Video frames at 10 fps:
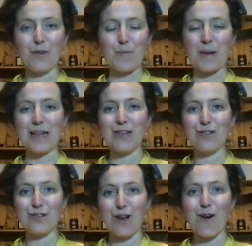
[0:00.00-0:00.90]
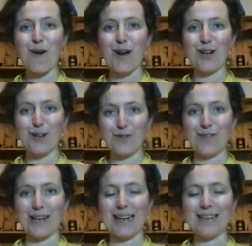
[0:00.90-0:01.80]
It's been so
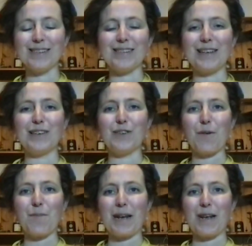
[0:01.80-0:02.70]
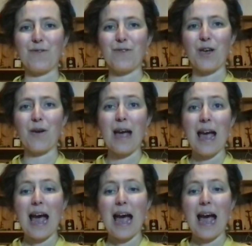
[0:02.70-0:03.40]
lovely to see so many of you,